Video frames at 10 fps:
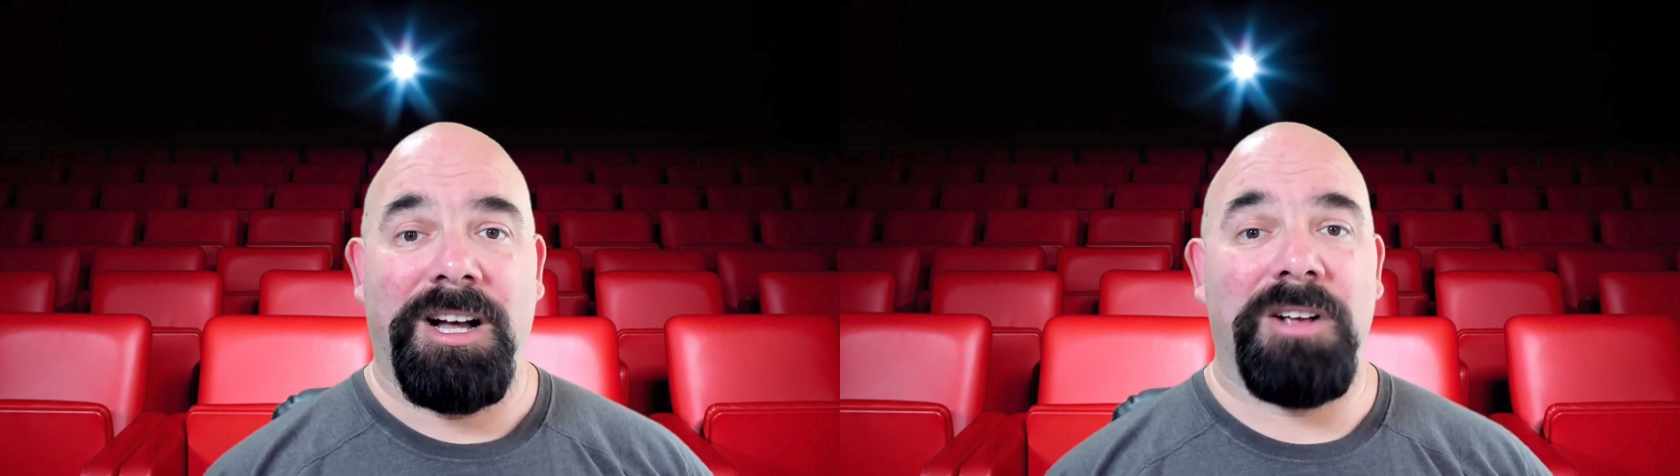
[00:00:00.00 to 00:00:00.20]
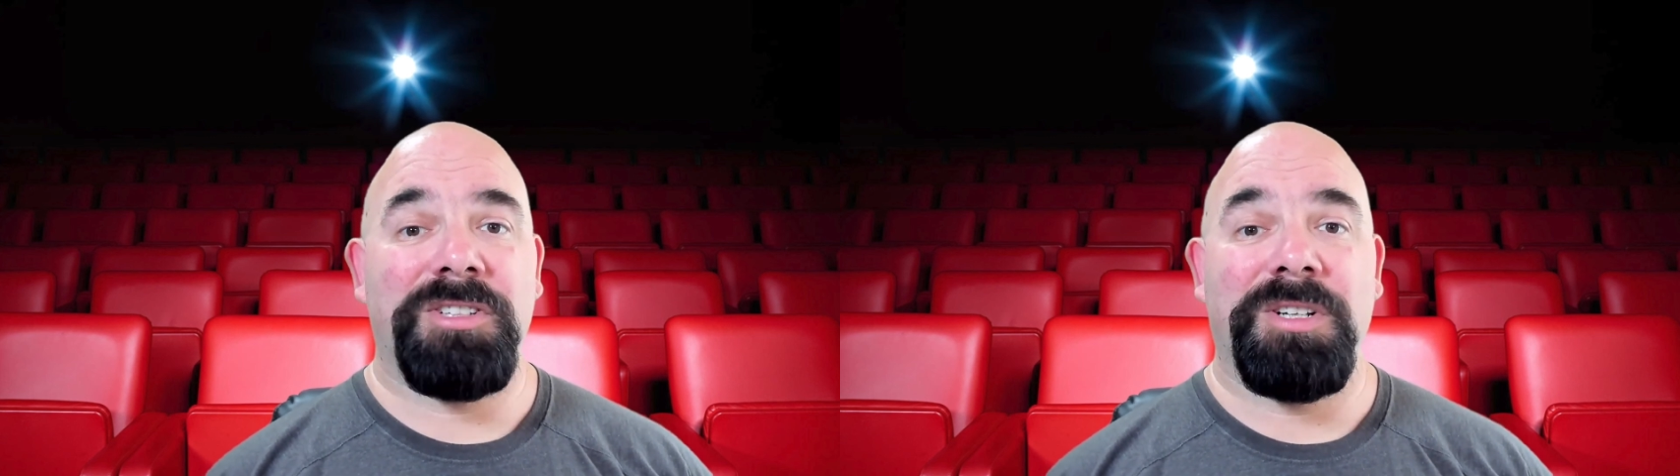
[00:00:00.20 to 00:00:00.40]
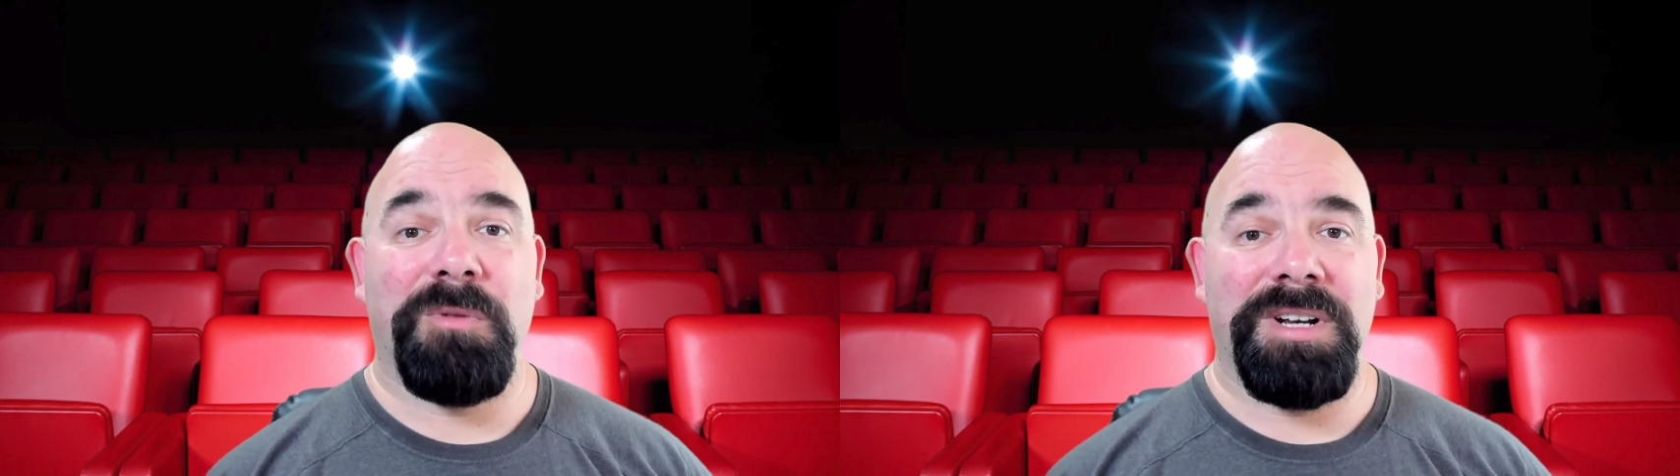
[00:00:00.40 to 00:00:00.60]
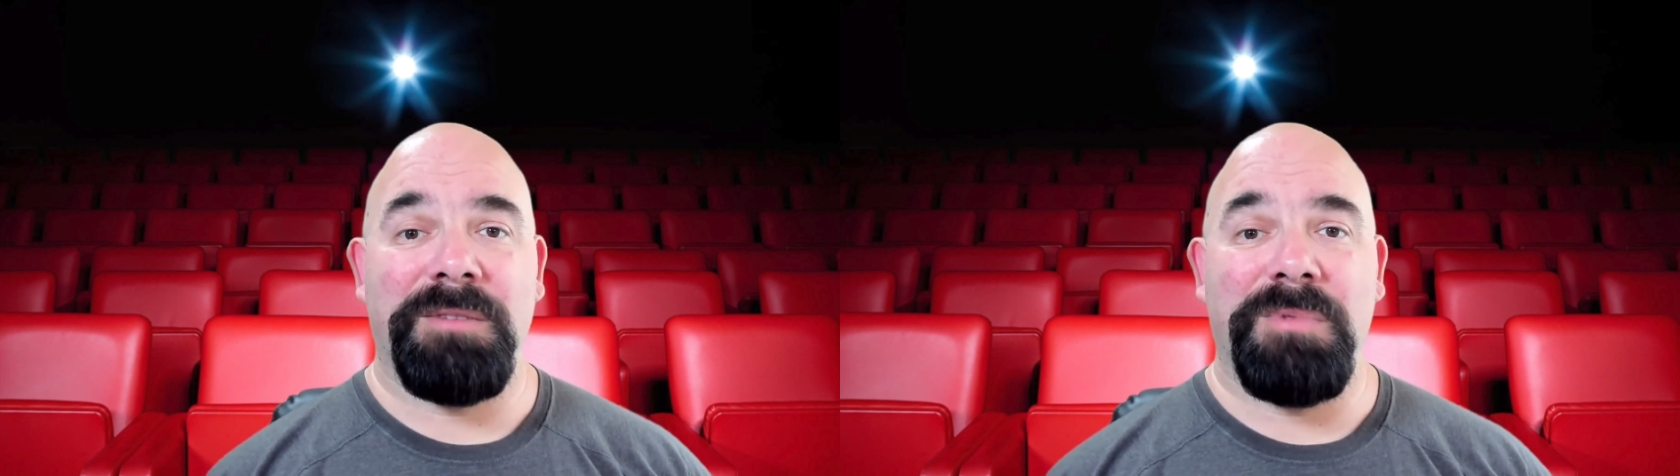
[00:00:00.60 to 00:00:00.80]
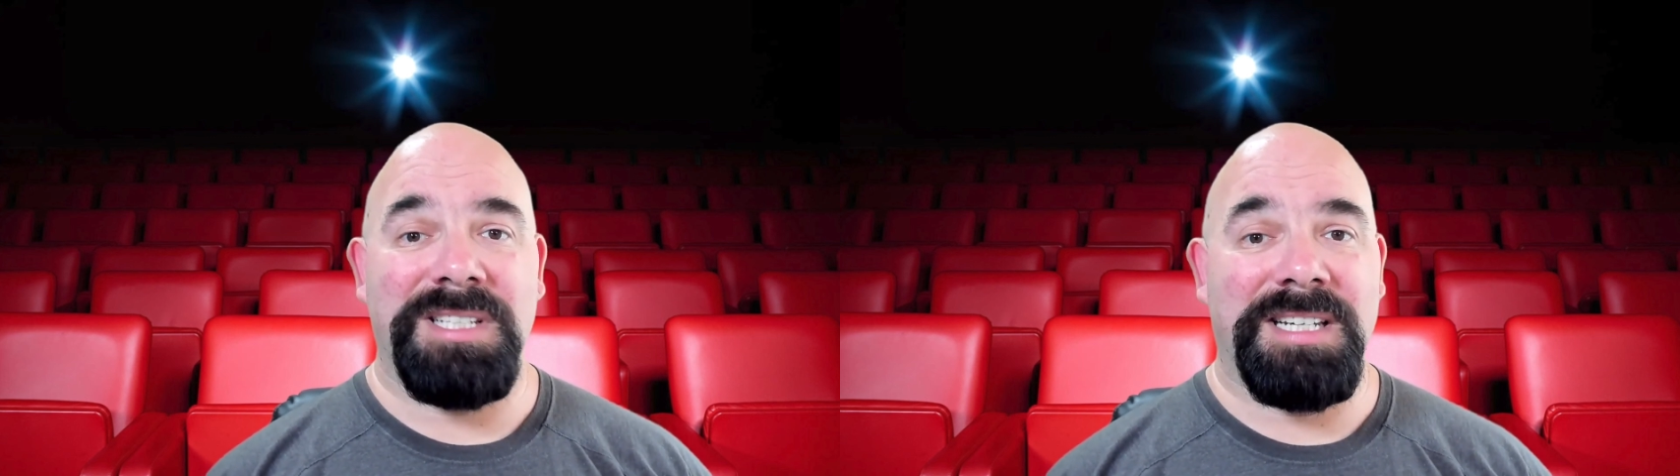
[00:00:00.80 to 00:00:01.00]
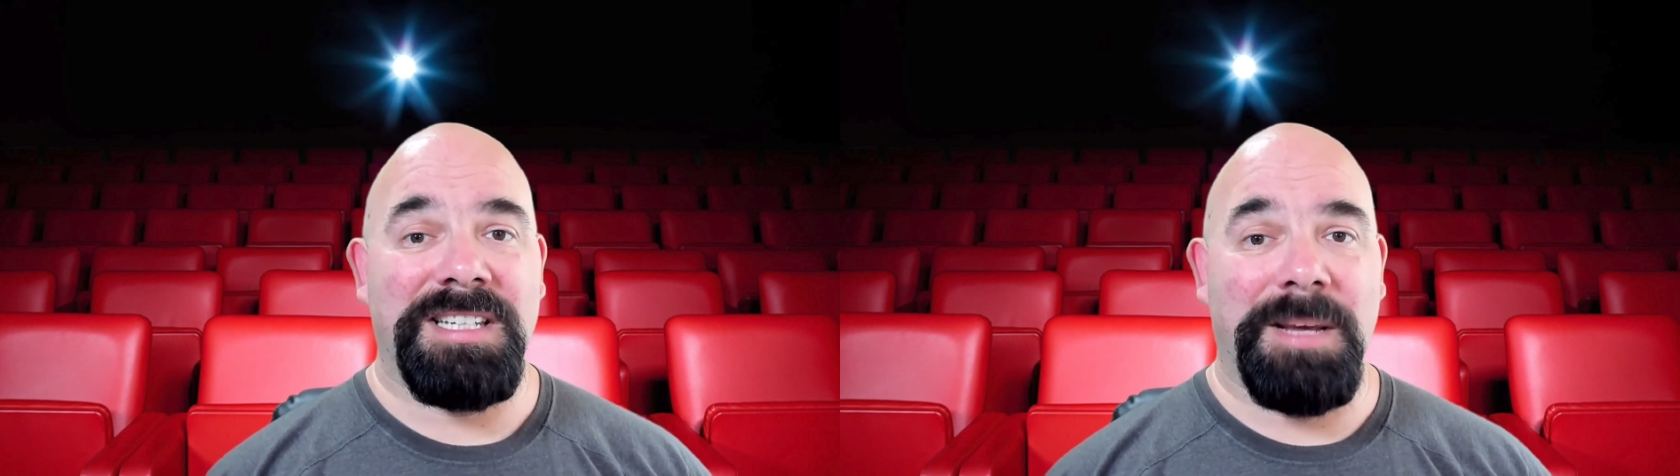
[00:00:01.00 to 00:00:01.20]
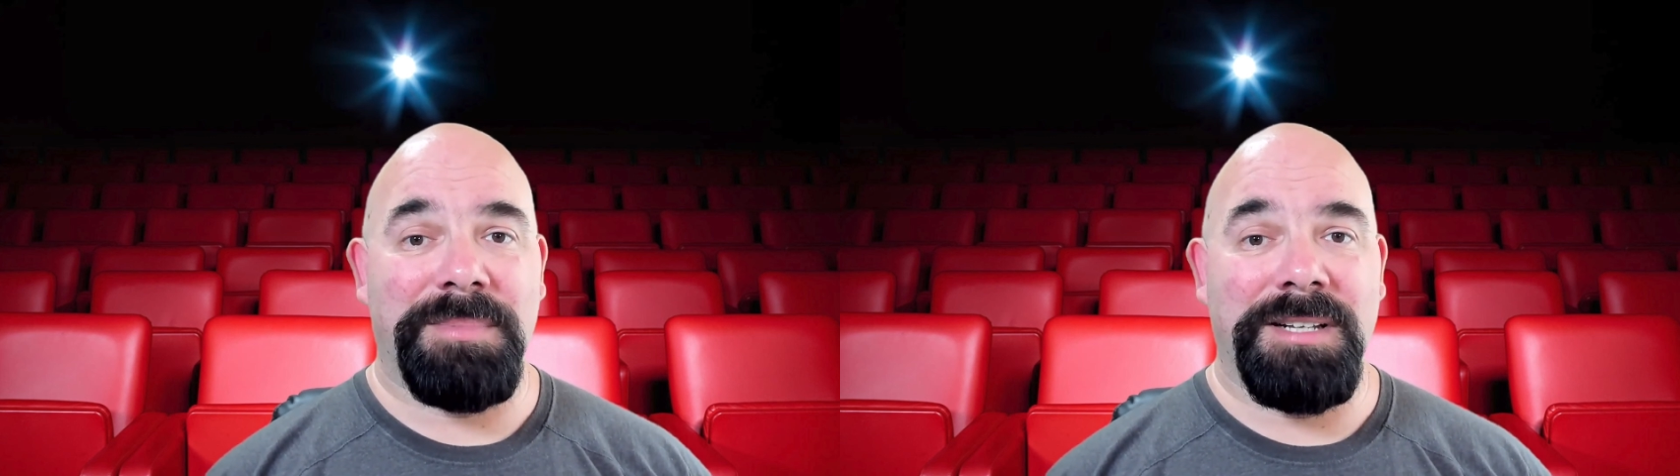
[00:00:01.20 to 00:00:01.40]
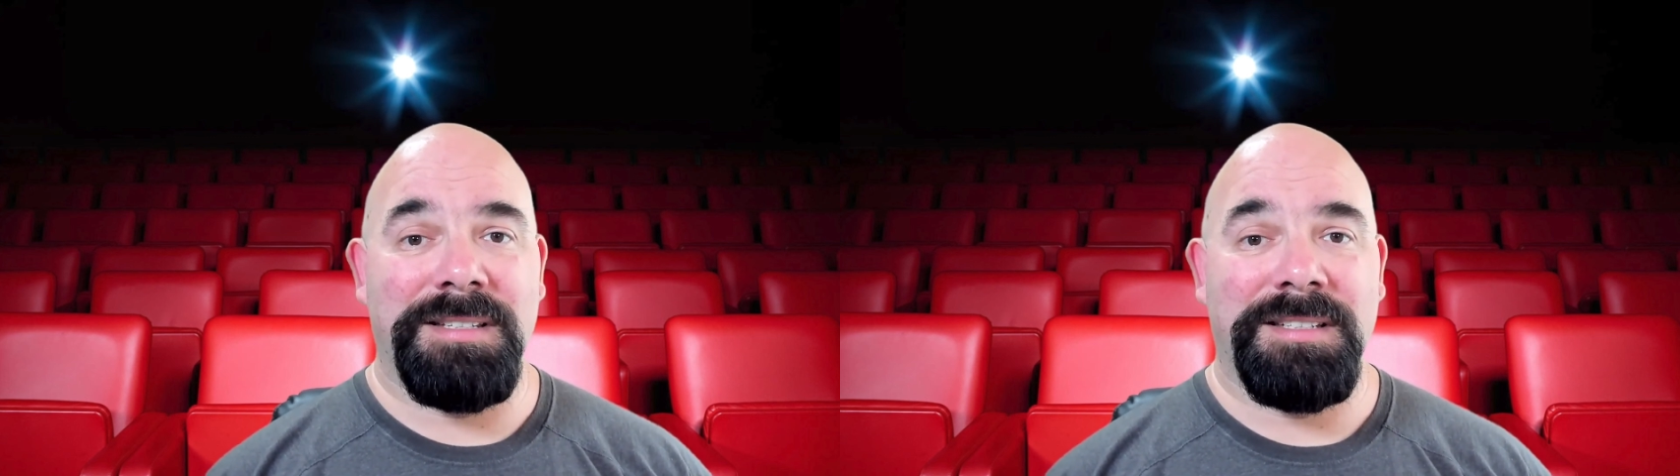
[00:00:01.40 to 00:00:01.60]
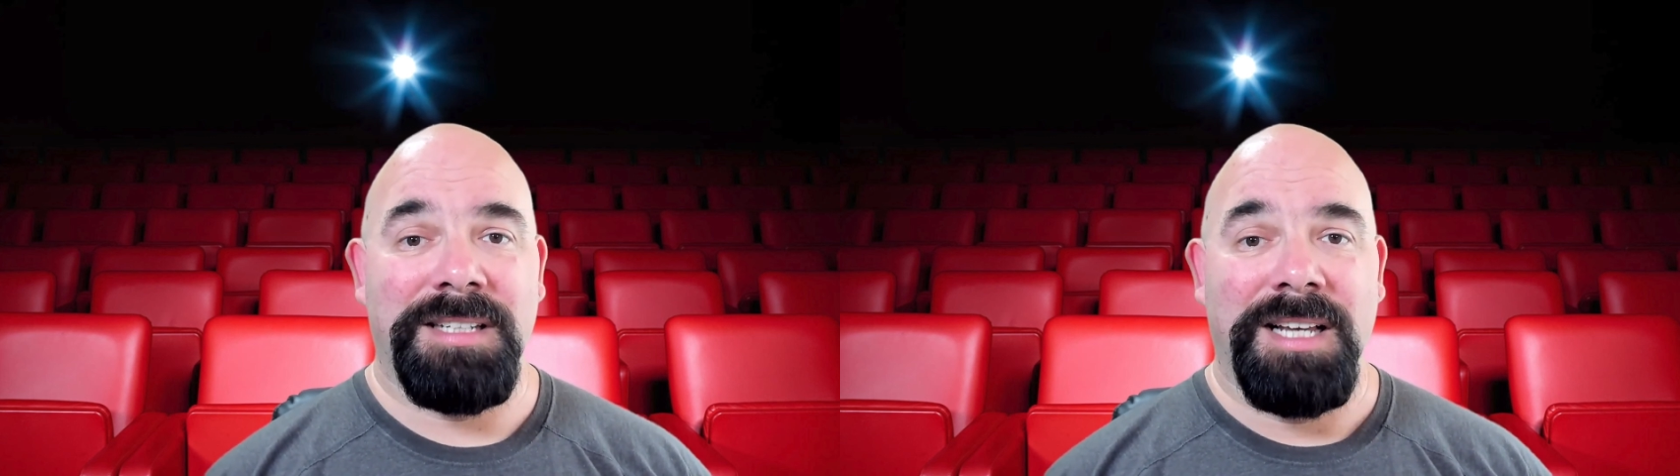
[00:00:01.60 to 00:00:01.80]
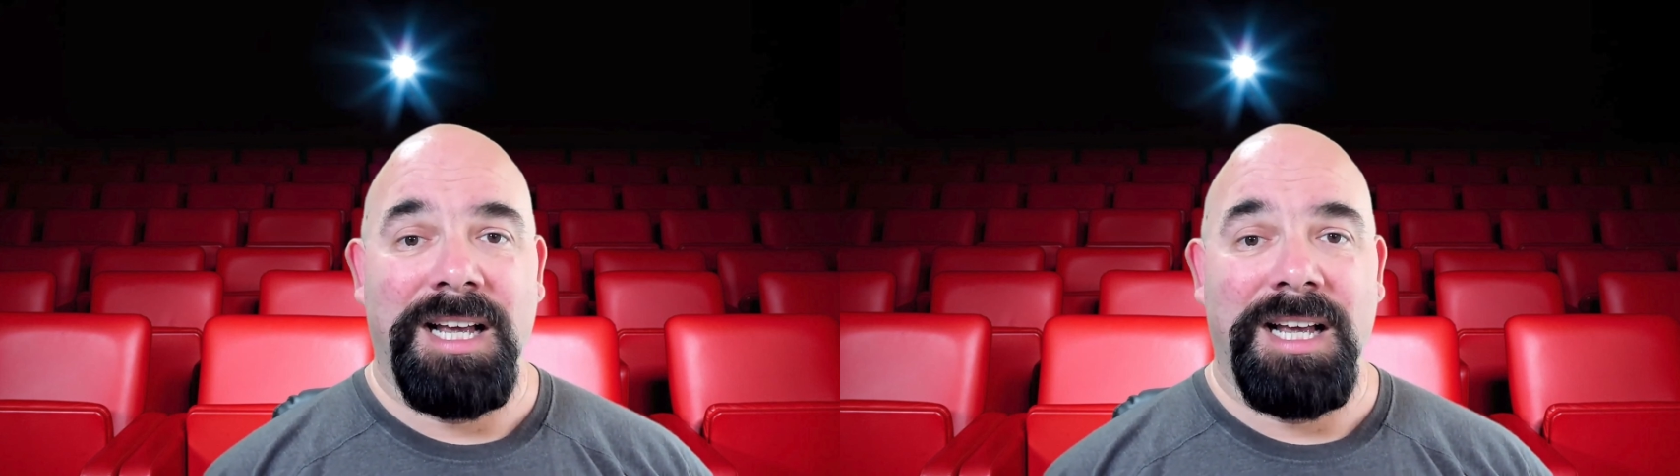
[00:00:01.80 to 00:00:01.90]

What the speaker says: All she wanted was acceptance,